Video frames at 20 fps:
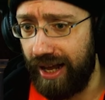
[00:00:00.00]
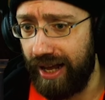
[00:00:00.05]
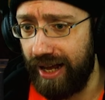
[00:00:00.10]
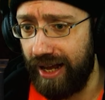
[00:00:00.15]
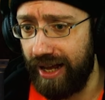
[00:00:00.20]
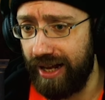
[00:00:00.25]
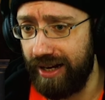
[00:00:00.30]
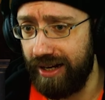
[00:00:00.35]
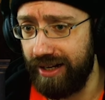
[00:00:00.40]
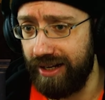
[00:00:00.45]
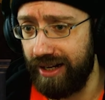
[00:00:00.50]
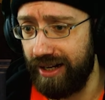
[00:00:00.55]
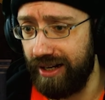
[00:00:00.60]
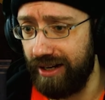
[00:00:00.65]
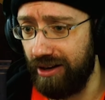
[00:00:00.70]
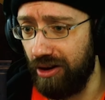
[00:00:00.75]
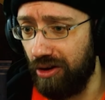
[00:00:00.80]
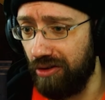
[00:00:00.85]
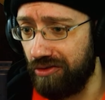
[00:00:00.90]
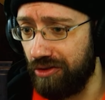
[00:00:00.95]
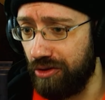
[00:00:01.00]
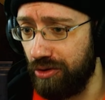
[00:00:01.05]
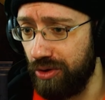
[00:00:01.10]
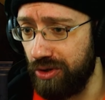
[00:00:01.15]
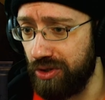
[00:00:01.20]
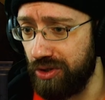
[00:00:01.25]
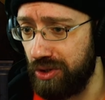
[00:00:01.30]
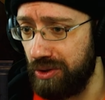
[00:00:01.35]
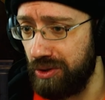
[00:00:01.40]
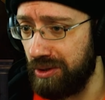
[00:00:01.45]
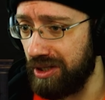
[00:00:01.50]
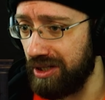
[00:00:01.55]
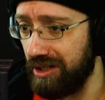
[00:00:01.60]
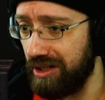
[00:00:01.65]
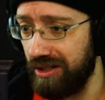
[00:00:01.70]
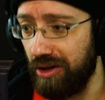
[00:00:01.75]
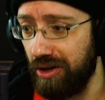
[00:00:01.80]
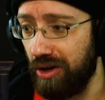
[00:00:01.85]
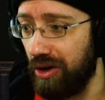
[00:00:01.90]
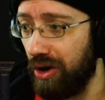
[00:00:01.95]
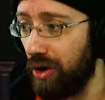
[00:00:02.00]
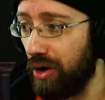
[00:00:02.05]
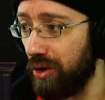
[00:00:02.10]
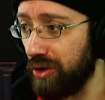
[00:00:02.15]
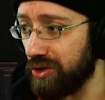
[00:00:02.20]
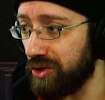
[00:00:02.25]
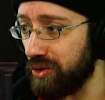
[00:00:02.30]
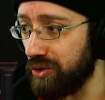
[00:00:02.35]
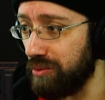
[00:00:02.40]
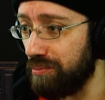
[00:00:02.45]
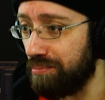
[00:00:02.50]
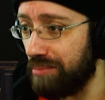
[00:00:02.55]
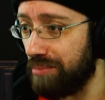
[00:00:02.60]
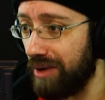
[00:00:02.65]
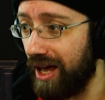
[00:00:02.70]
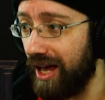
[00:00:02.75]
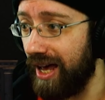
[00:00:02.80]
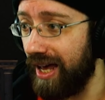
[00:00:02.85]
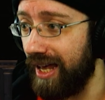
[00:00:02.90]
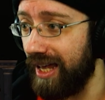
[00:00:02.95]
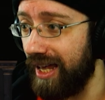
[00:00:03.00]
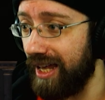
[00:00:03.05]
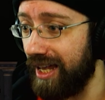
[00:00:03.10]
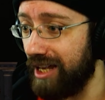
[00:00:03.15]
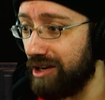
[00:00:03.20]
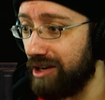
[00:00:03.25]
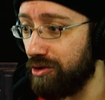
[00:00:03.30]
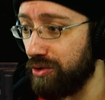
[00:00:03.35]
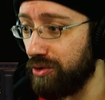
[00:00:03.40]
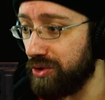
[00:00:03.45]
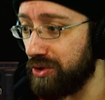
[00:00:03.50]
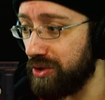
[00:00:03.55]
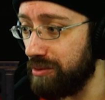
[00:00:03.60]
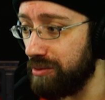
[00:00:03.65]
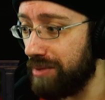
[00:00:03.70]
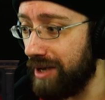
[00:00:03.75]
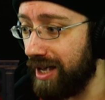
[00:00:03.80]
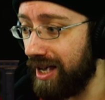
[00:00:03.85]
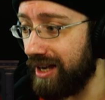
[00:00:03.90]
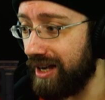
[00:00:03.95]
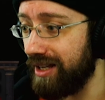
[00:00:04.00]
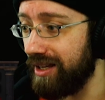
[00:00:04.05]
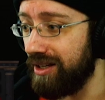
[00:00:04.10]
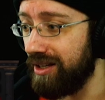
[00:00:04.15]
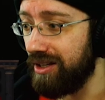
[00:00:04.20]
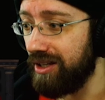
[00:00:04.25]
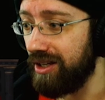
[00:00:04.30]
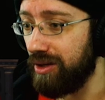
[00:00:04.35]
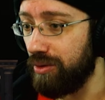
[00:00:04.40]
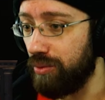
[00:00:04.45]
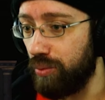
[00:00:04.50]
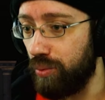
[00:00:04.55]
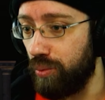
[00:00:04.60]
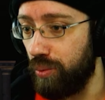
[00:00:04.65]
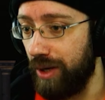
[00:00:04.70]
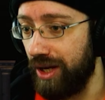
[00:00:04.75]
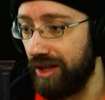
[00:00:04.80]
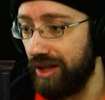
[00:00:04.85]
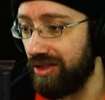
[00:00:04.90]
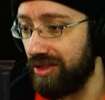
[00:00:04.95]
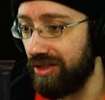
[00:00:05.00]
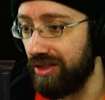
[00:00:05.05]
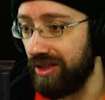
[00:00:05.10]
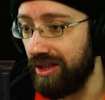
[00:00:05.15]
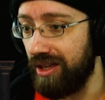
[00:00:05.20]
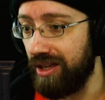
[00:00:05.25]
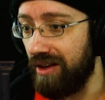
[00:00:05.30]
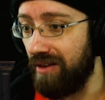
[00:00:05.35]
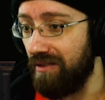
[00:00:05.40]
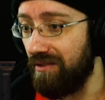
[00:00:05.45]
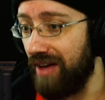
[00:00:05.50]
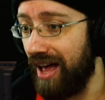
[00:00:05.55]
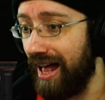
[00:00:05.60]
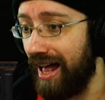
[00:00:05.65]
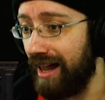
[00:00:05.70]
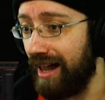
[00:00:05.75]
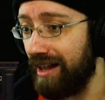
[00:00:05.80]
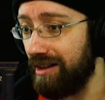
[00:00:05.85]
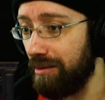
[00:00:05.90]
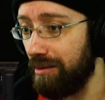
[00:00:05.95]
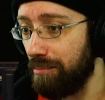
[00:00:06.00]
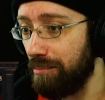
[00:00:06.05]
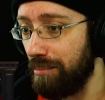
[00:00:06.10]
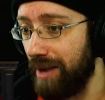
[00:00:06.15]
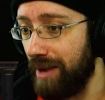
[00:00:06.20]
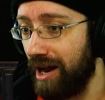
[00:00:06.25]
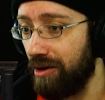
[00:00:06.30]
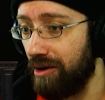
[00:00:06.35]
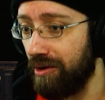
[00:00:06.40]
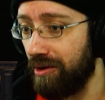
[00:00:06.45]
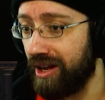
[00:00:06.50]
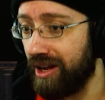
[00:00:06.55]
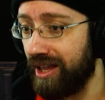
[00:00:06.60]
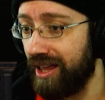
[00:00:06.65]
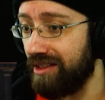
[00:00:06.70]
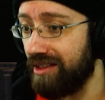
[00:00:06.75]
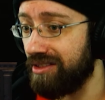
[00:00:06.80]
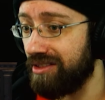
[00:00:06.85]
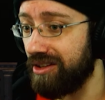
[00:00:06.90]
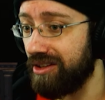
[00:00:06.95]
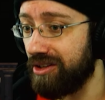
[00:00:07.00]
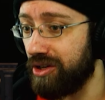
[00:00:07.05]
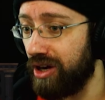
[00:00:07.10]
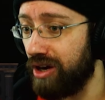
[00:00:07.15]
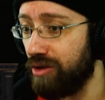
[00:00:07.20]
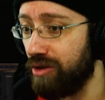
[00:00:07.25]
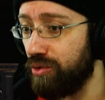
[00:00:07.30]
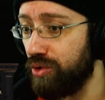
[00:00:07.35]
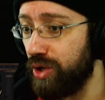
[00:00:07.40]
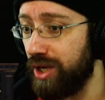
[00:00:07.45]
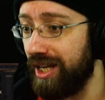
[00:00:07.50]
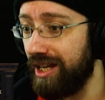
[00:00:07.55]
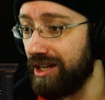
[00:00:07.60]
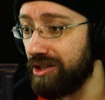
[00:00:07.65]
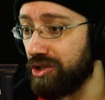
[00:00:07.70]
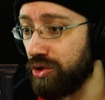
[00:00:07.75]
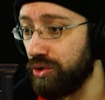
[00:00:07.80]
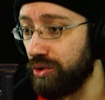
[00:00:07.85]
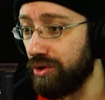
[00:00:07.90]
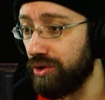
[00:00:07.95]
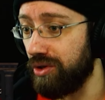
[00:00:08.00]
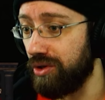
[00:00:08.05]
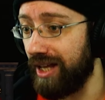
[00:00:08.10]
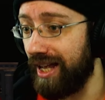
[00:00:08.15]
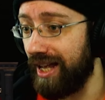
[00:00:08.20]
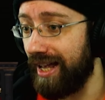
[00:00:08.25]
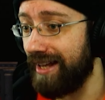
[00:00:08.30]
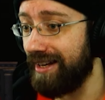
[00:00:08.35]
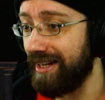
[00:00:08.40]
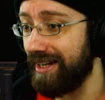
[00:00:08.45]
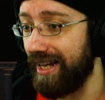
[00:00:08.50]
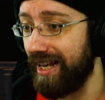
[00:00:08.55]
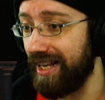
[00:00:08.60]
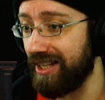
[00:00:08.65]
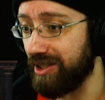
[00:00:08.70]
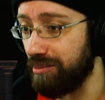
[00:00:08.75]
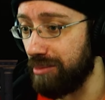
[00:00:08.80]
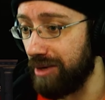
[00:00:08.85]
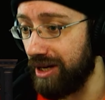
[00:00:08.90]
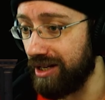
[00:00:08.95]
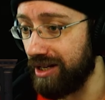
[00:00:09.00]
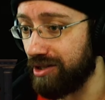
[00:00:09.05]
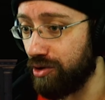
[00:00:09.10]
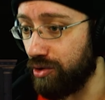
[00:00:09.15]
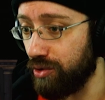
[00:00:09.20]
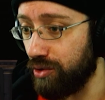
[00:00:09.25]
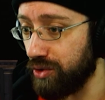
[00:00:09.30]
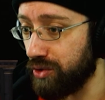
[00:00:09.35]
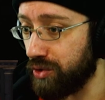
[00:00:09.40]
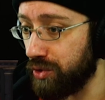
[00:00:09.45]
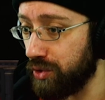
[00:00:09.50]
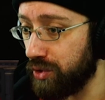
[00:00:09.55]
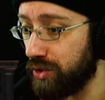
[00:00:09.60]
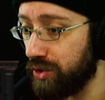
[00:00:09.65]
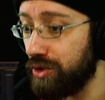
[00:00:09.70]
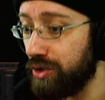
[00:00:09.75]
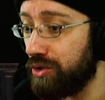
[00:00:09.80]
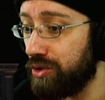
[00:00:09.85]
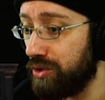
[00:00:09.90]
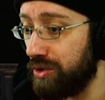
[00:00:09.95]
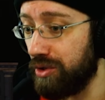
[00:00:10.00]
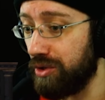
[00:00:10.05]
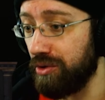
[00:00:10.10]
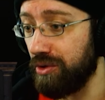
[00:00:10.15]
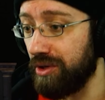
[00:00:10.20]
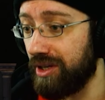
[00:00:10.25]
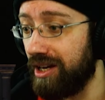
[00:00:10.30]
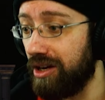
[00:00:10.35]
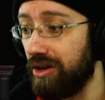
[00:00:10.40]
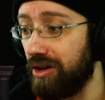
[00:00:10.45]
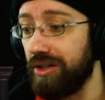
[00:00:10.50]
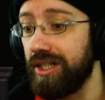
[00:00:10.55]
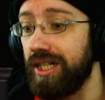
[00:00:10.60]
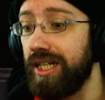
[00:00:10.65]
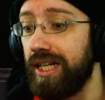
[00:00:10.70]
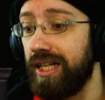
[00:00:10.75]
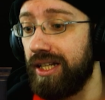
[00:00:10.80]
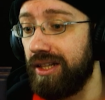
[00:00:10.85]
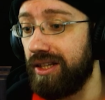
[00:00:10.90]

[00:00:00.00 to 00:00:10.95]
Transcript: And then, of course, you can also buy a cursor pack with Val, Marakath, Karui, Eternal, and Ezomite cursors to your account.